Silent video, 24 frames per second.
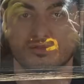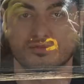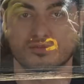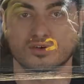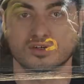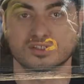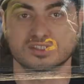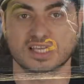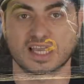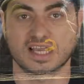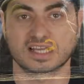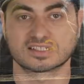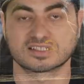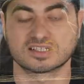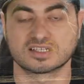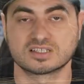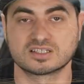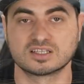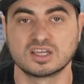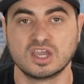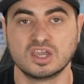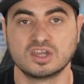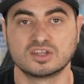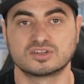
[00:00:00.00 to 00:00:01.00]
first
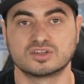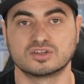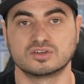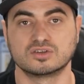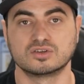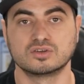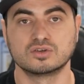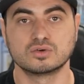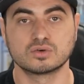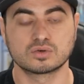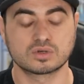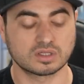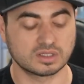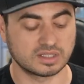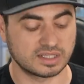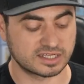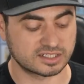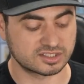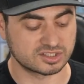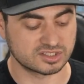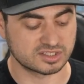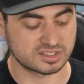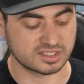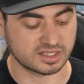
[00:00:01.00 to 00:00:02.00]
access to new
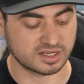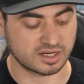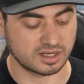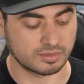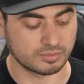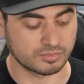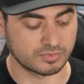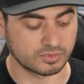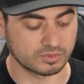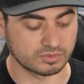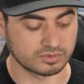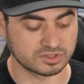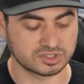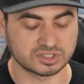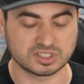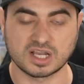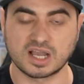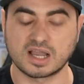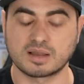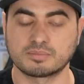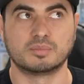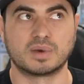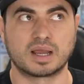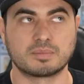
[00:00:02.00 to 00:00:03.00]
collections that come through the
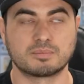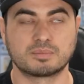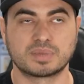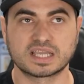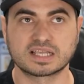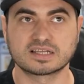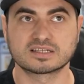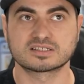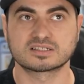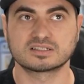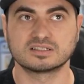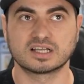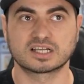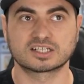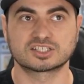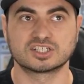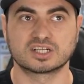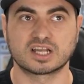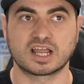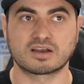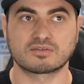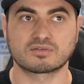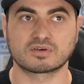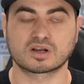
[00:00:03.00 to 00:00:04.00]
shop. My biggest
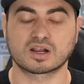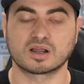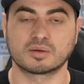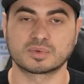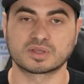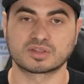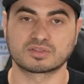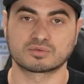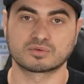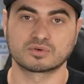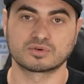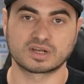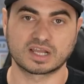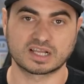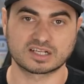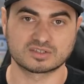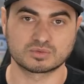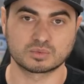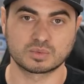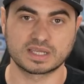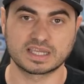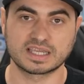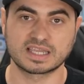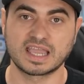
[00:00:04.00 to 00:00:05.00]
collection ever coming through
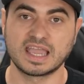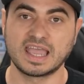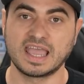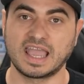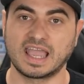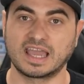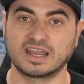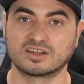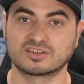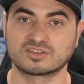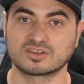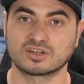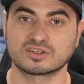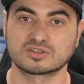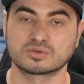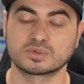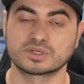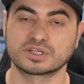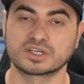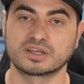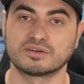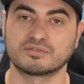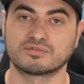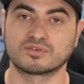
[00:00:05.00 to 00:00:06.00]
next week. And it's also
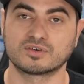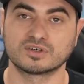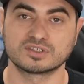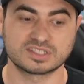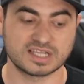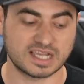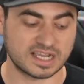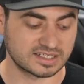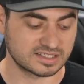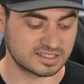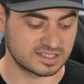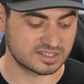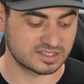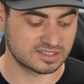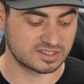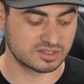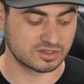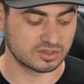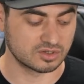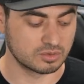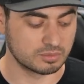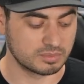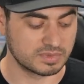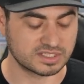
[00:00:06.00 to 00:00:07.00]
where you get first access to
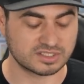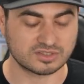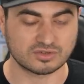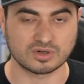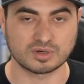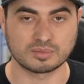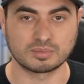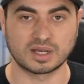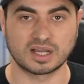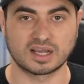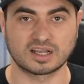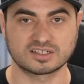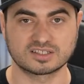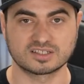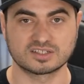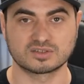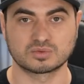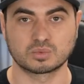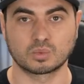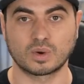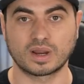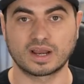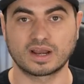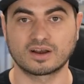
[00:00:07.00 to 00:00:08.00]
new mystery
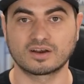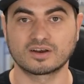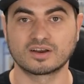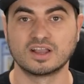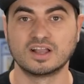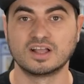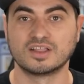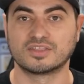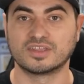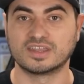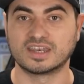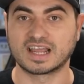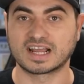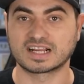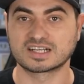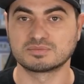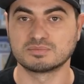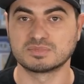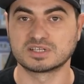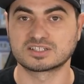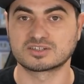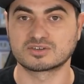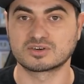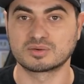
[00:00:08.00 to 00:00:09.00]
boxes, where the next
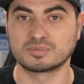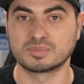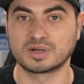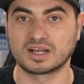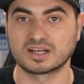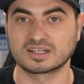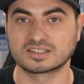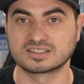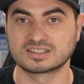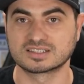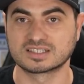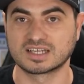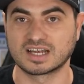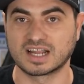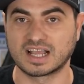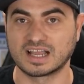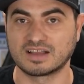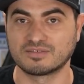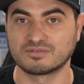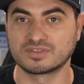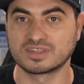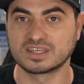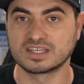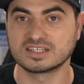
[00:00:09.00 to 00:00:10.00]
mystery box is going to
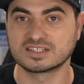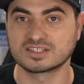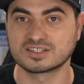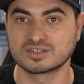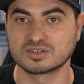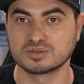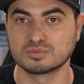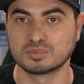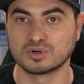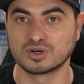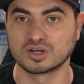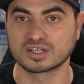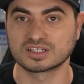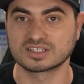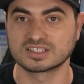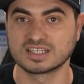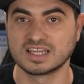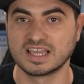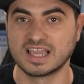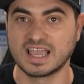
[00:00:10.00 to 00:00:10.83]
have these 2 books